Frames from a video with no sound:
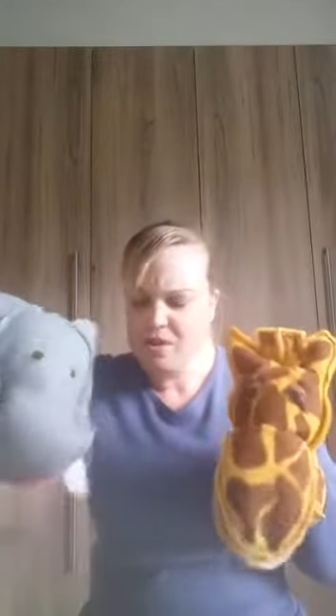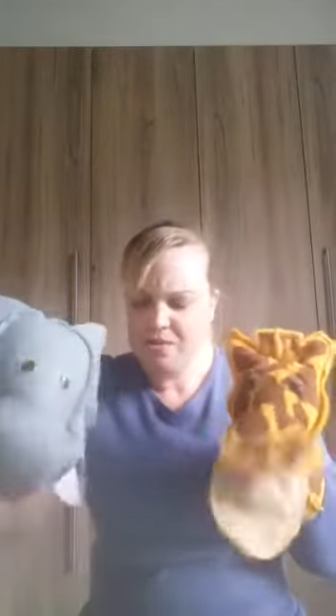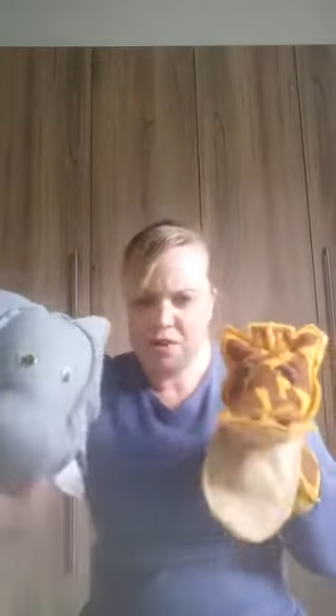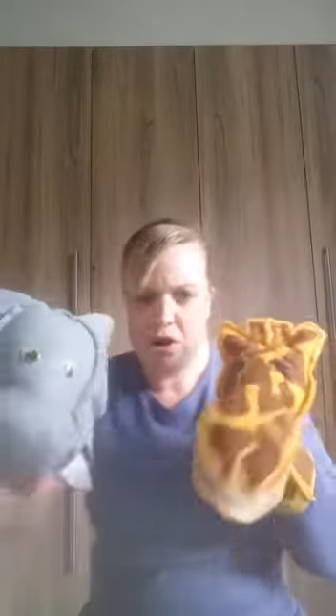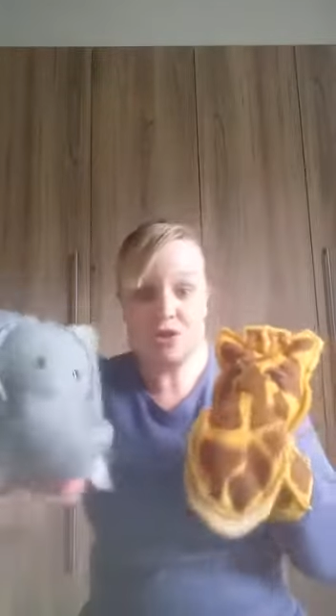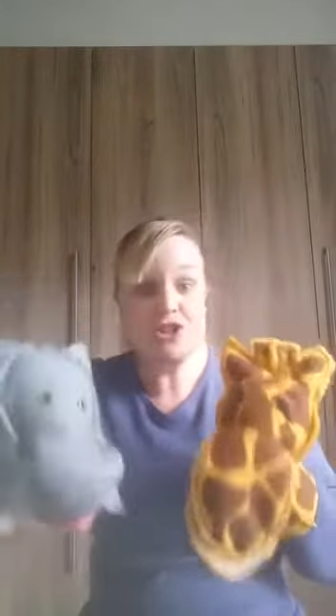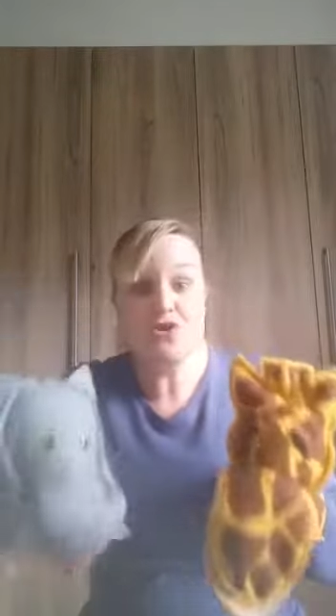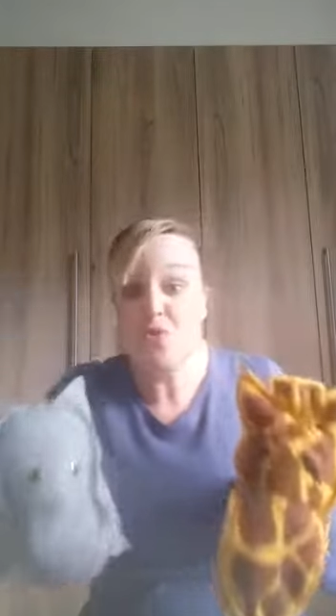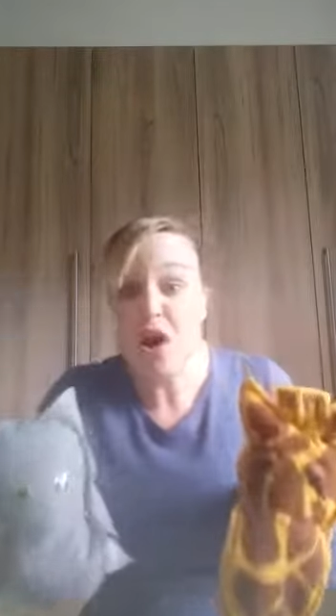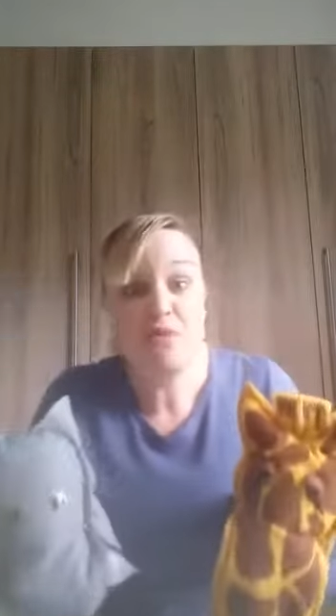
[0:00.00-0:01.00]
Now, Auntie
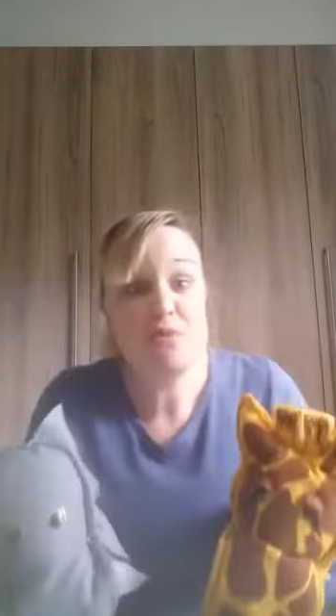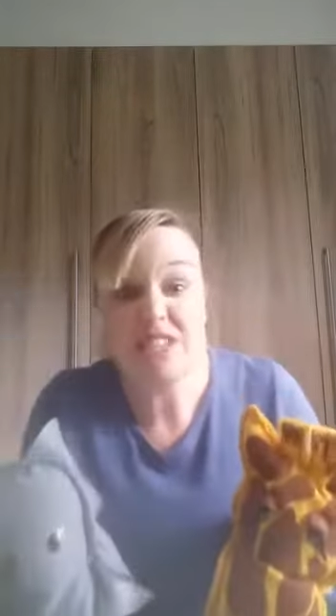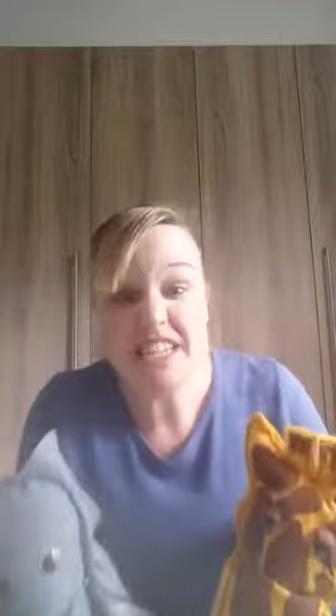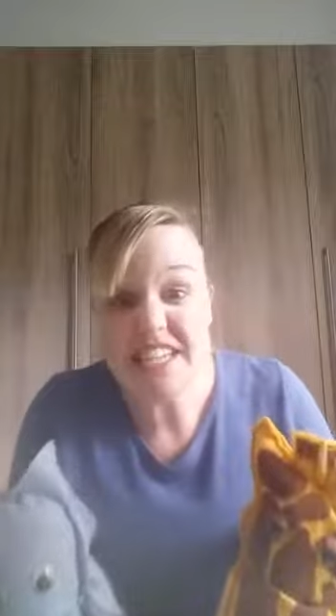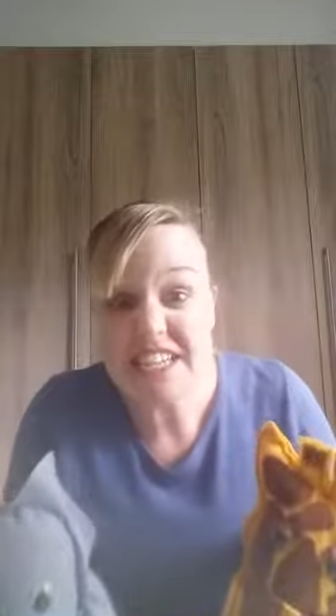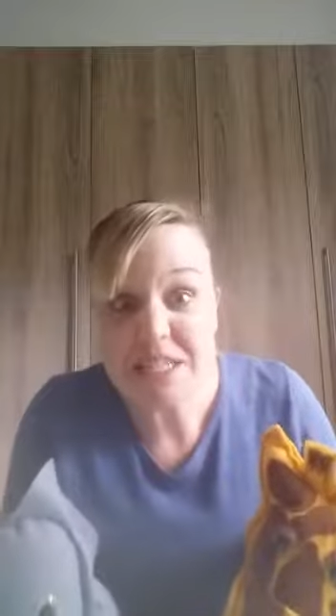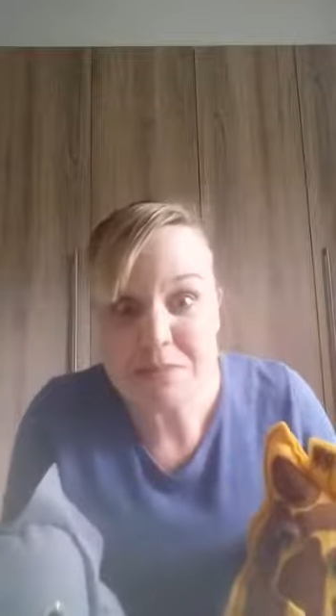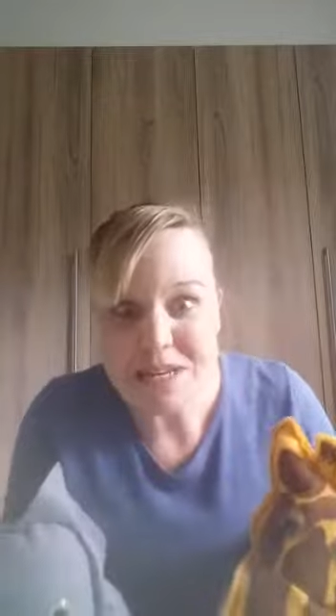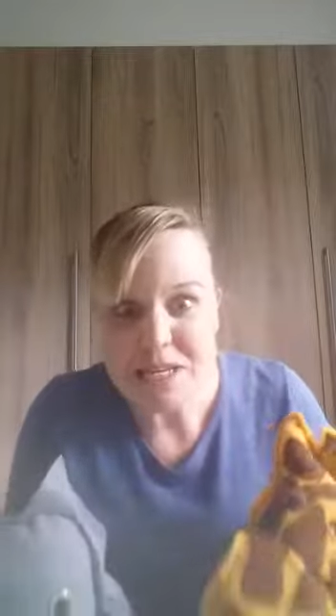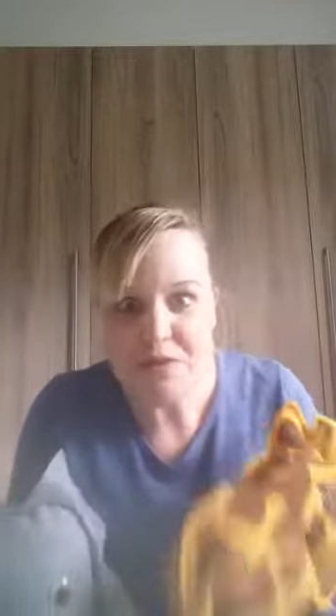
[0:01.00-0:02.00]
Giraffe was eating some
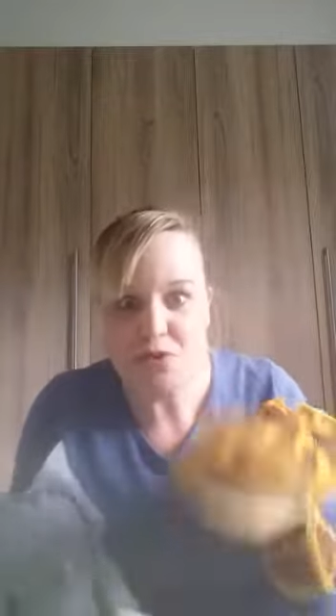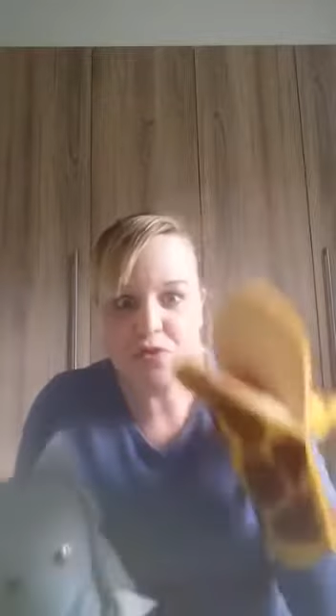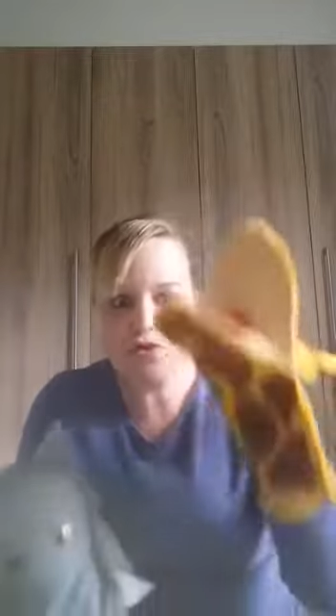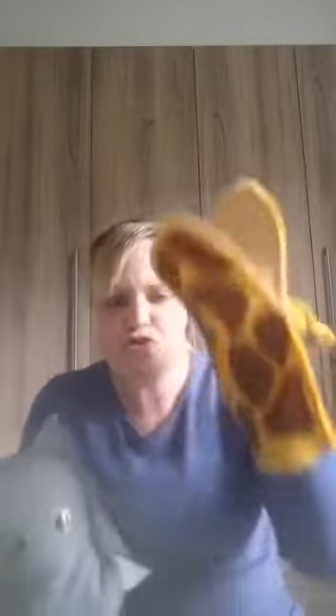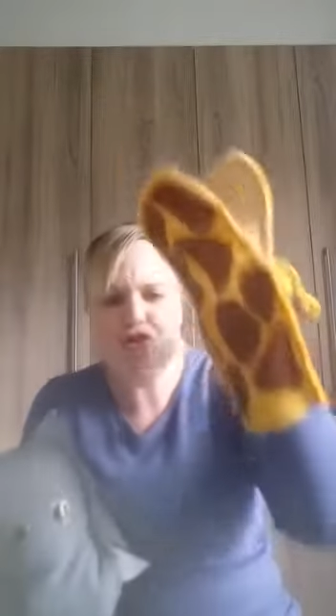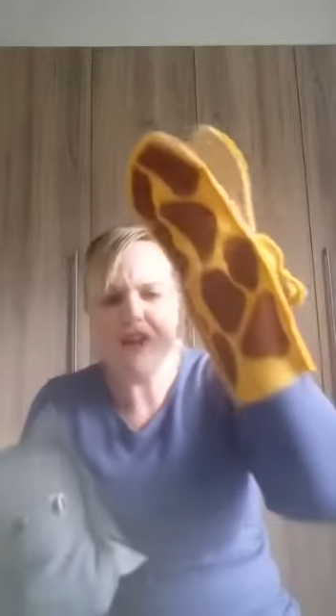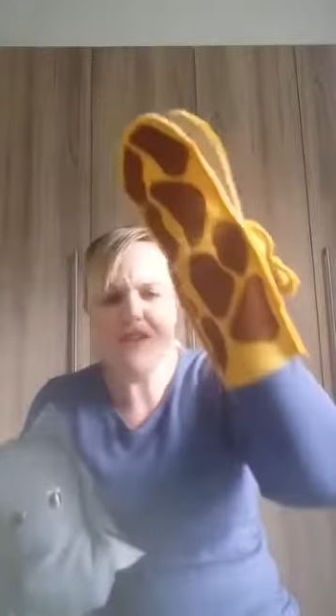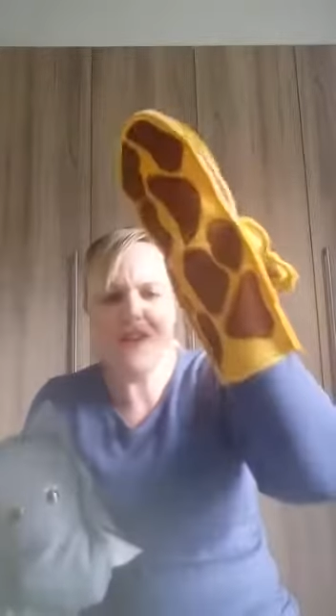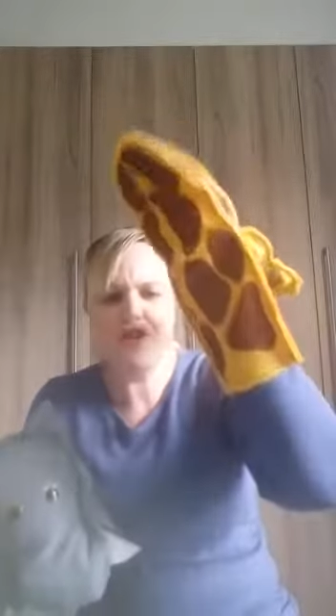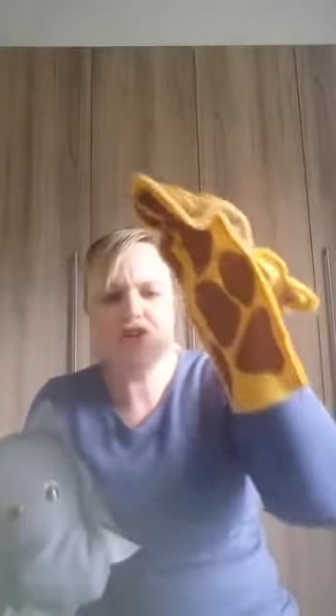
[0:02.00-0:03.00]
leaves off a tree.
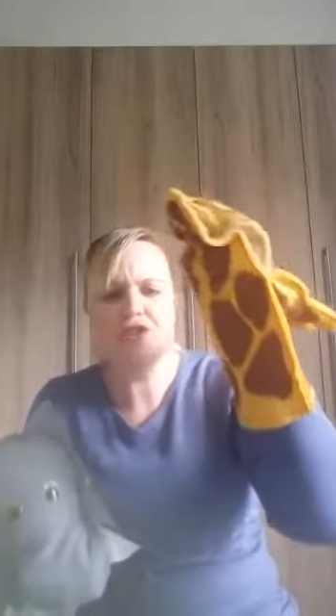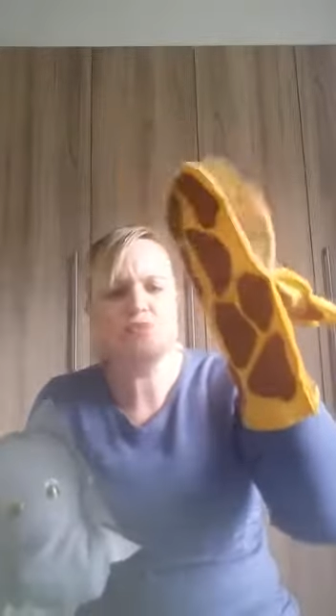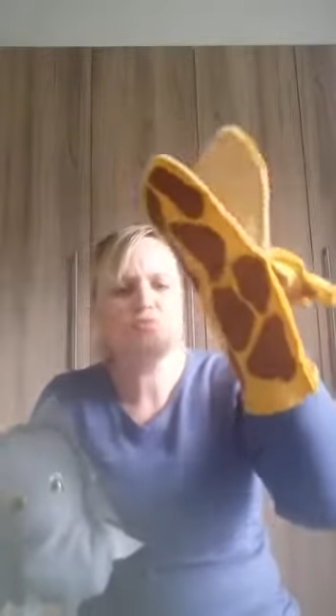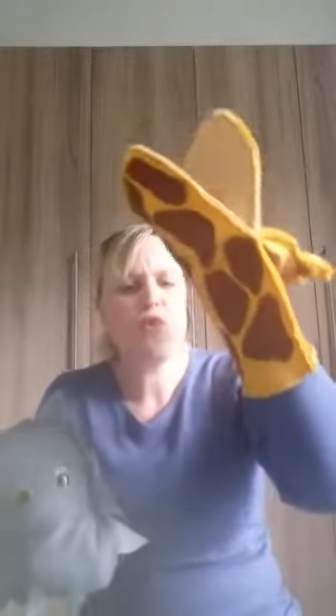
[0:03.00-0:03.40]
There she is.